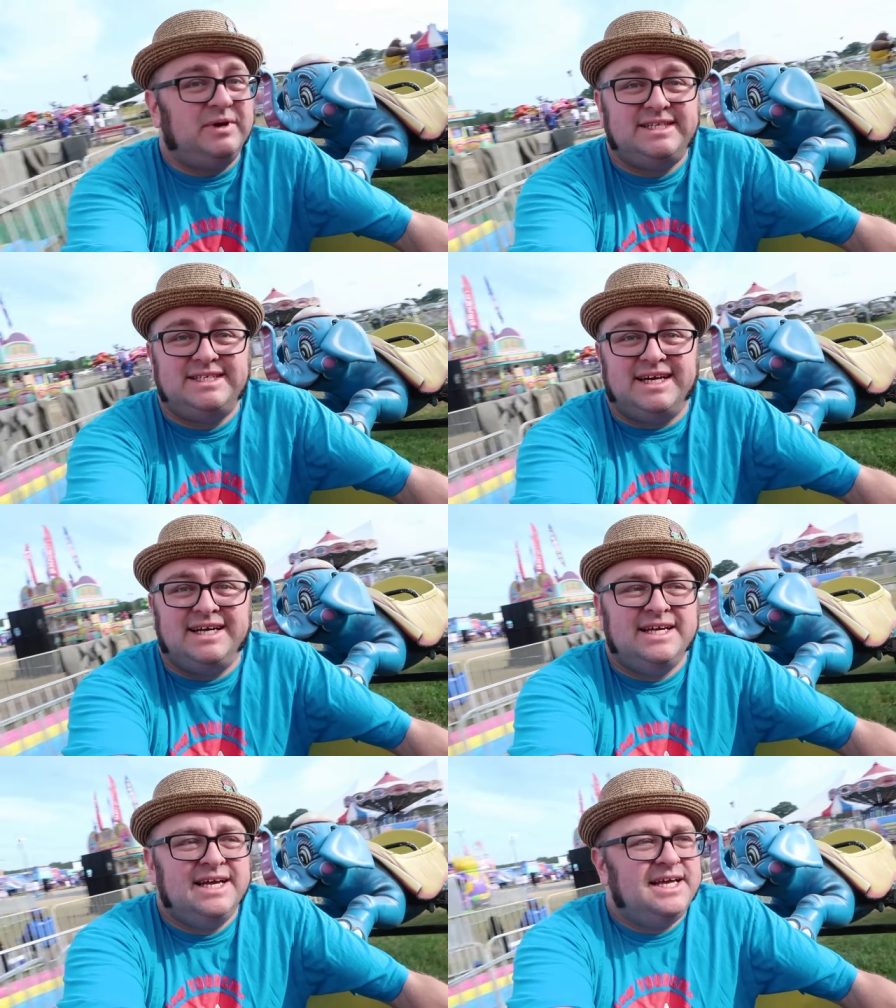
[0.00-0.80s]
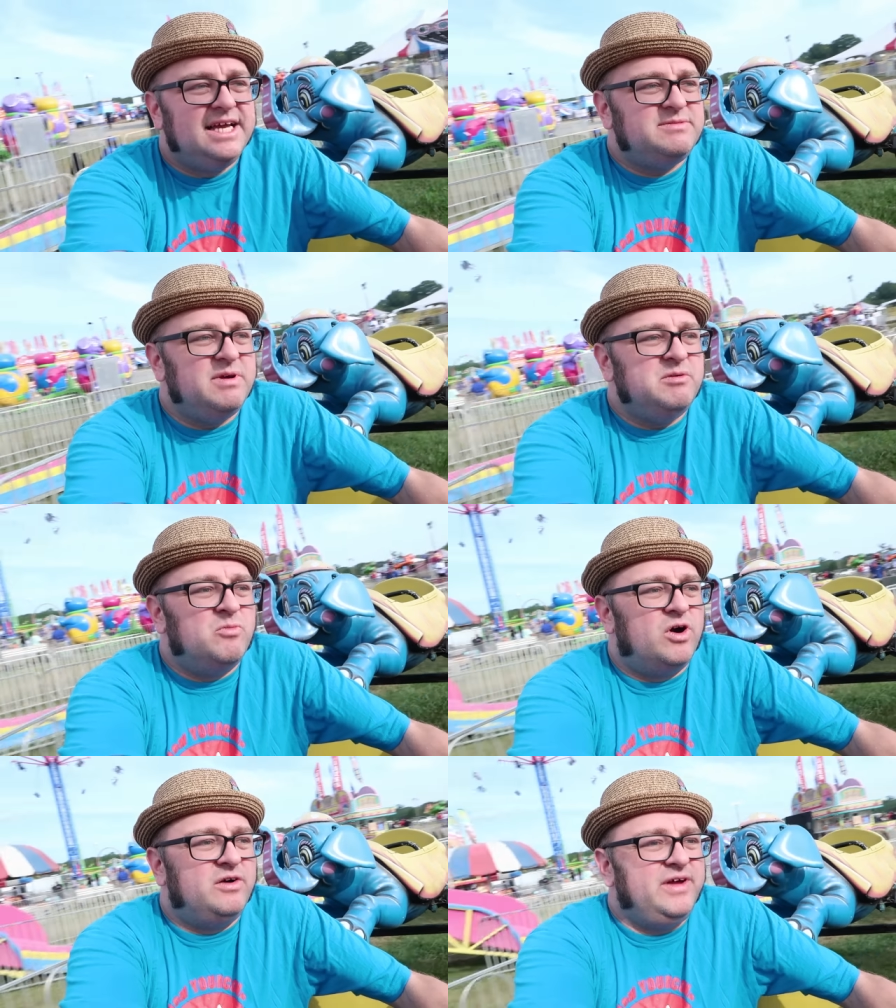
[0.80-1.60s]
but that's maybe
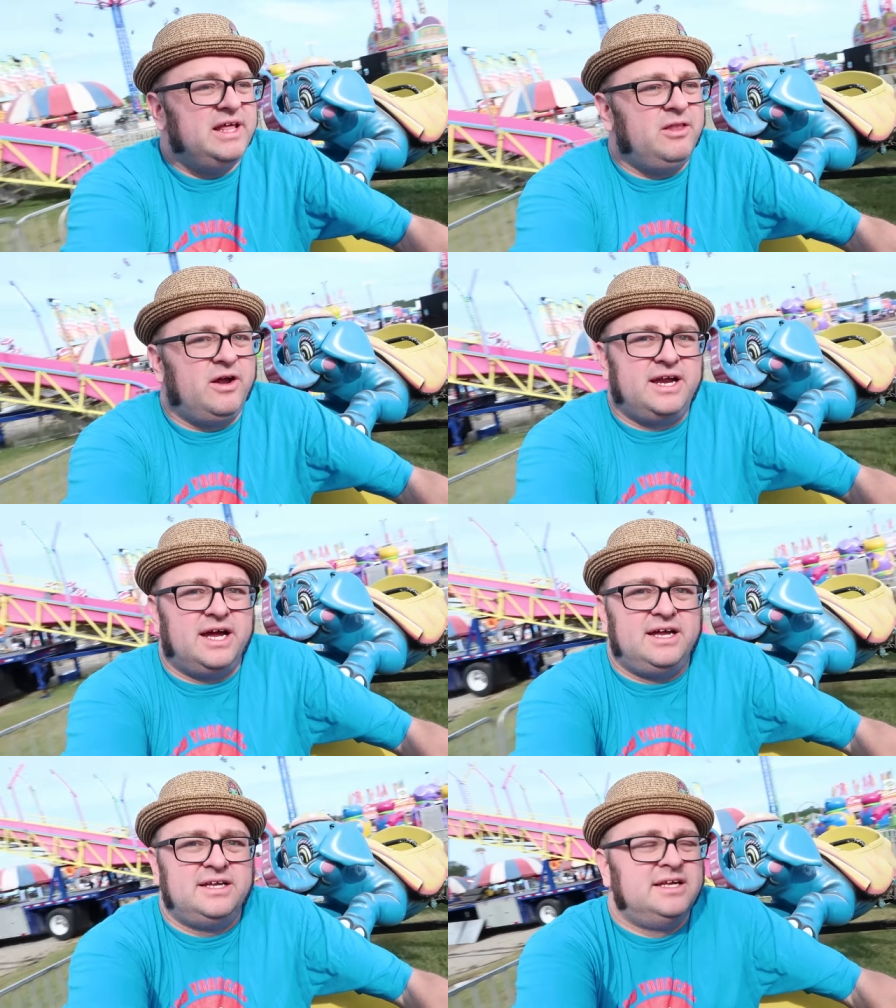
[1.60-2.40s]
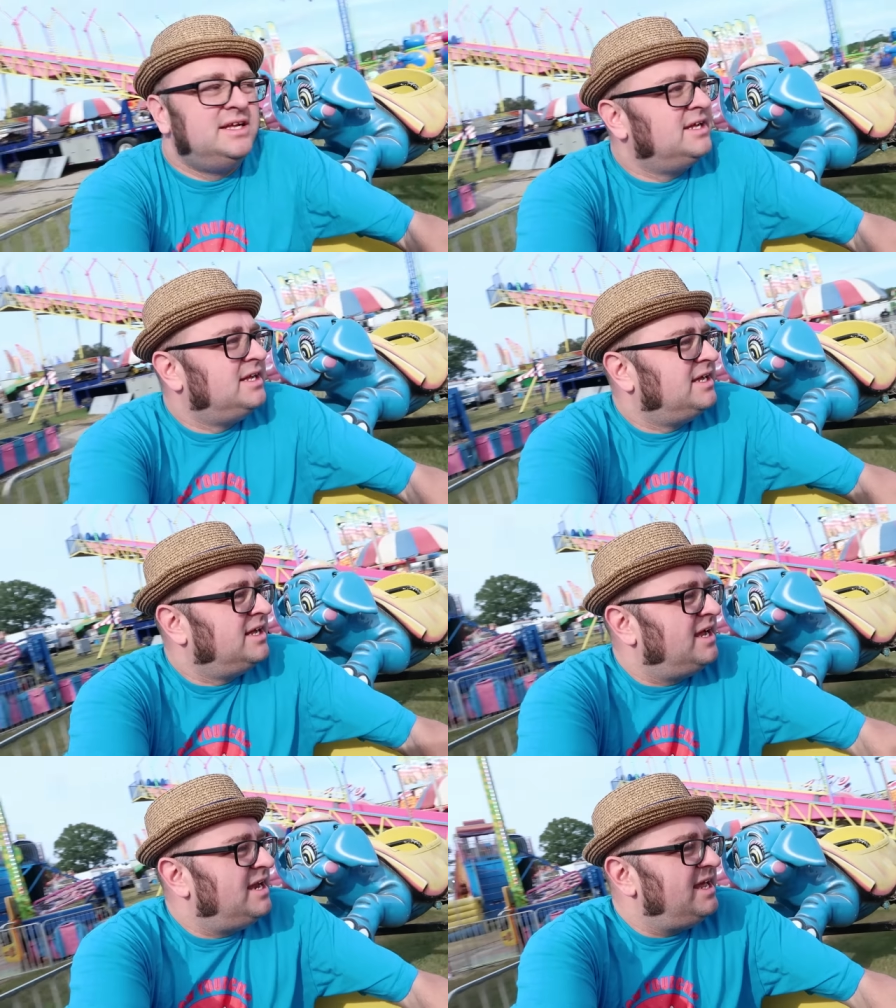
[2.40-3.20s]
more of a, like
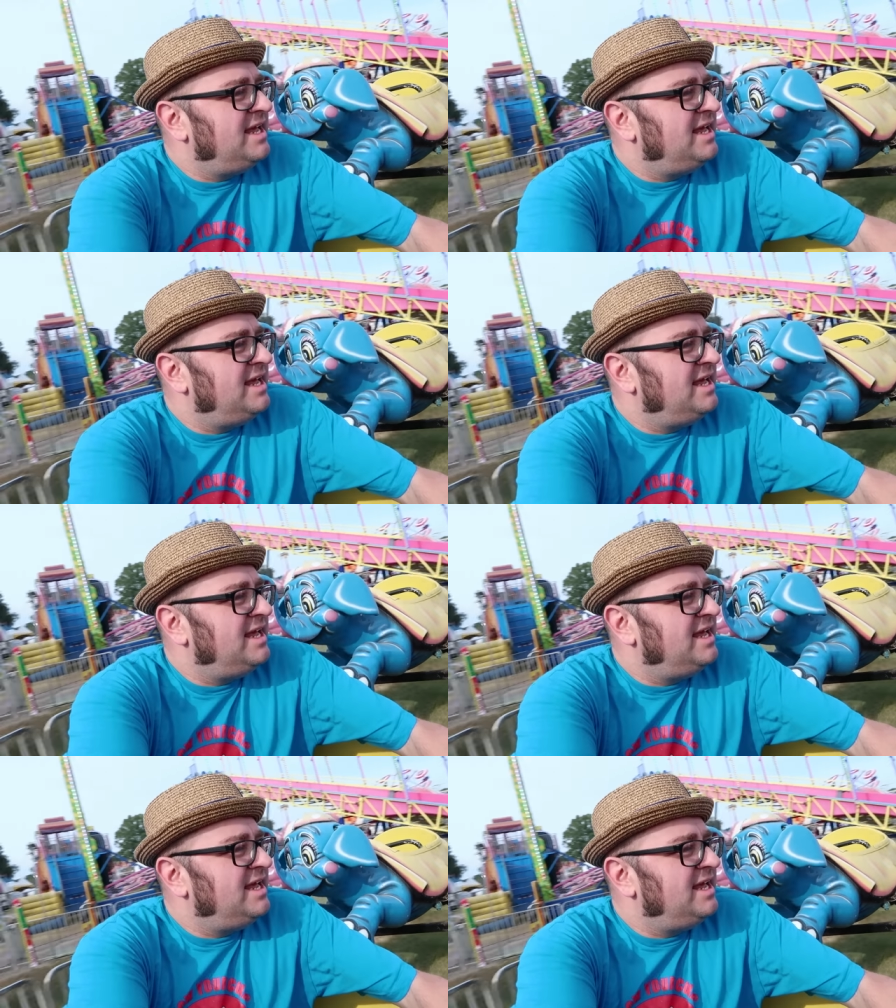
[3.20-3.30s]
an